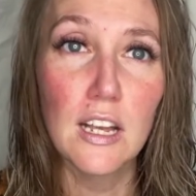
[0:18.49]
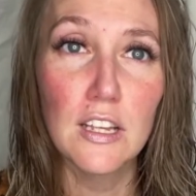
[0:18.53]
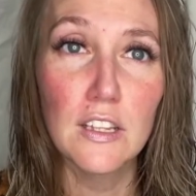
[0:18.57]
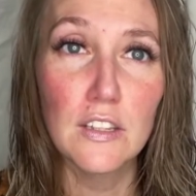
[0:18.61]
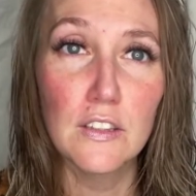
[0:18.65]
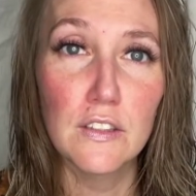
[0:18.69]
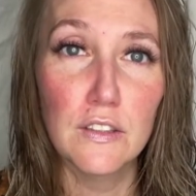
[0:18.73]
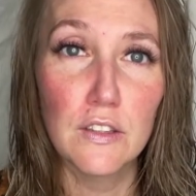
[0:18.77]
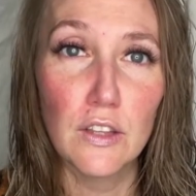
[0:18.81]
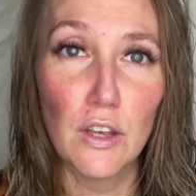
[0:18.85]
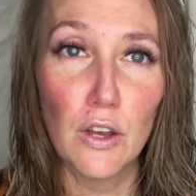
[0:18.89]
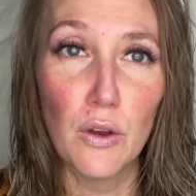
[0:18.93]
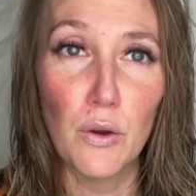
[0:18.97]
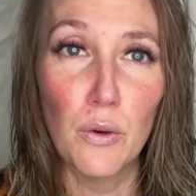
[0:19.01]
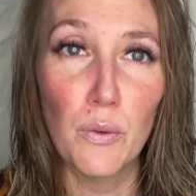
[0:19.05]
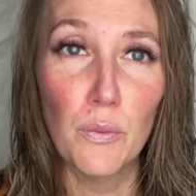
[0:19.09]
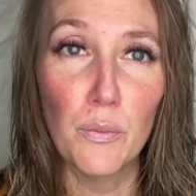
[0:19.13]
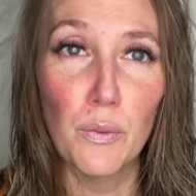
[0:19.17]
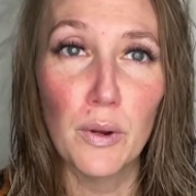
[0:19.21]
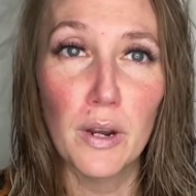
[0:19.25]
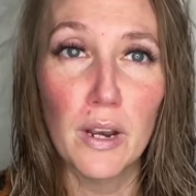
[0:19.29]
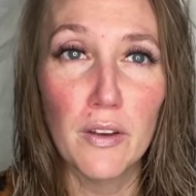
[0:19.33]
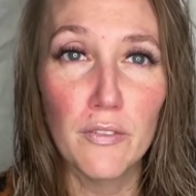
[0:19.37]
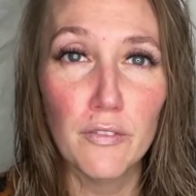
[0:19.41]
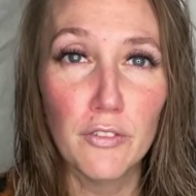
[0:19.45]
So
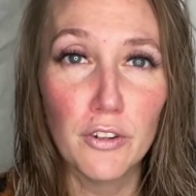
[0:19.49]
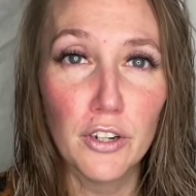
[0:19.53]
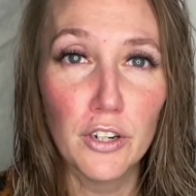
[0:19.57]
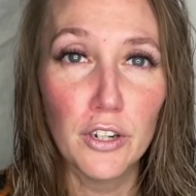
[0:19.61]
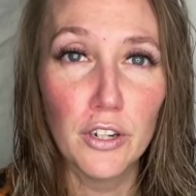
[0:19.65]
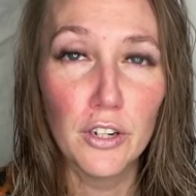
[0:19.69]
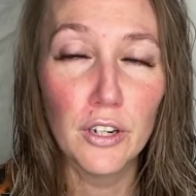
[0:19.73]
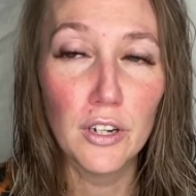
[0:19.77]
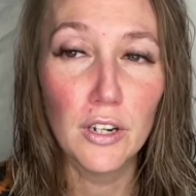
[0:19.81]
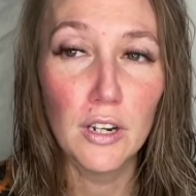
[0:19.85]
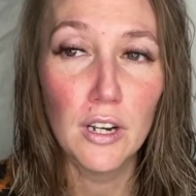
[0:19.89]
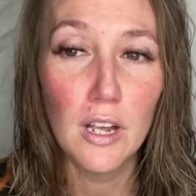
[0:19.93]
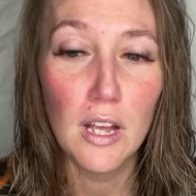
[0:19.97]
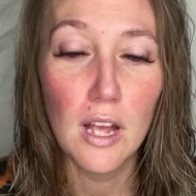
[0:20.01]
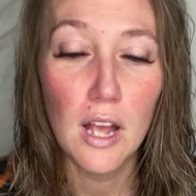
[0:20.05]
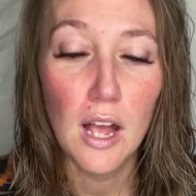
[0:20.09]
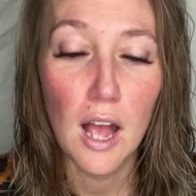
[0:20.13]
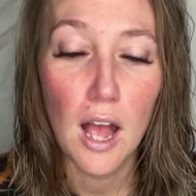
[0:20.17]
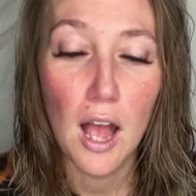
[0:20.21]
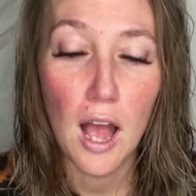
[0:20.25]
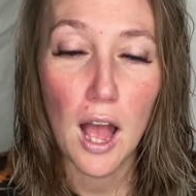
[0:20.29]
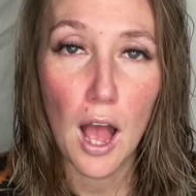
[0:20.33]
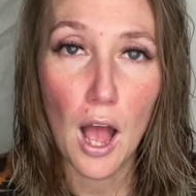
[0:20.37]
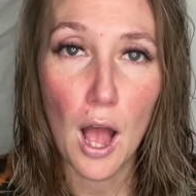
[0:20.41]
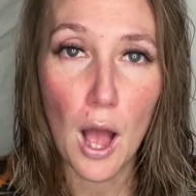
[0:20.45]
whenever
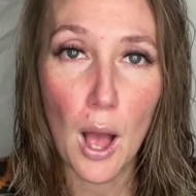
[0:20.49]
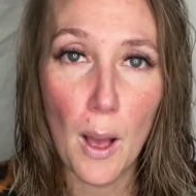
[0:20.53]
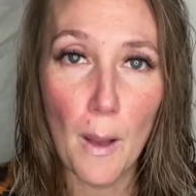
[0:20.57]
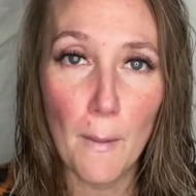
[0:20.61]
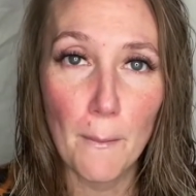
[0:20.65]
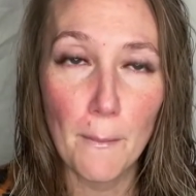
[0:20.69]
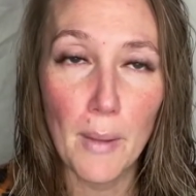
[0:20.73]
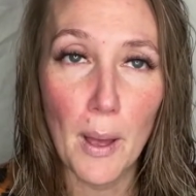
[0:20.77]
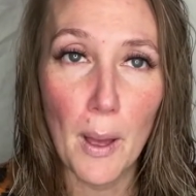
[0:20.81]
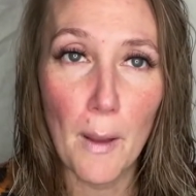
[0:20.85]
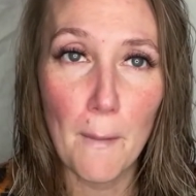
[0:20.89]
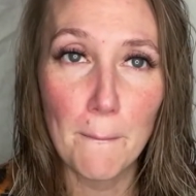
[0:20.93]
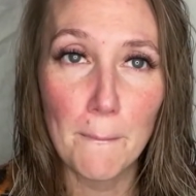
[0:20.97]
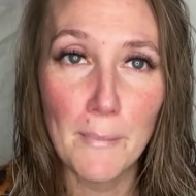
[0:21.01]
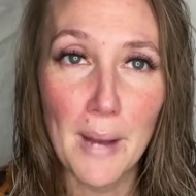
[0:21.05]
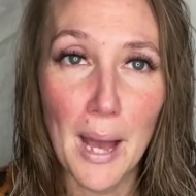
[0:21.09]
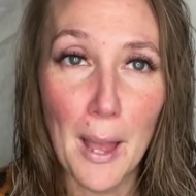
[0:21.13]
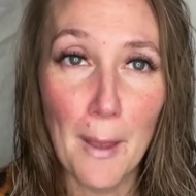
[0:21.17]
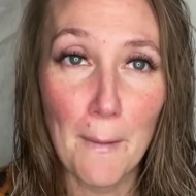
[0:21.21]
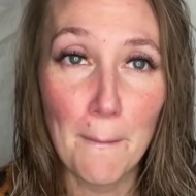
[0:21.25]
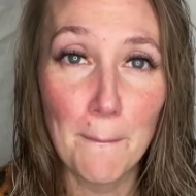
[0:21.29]
my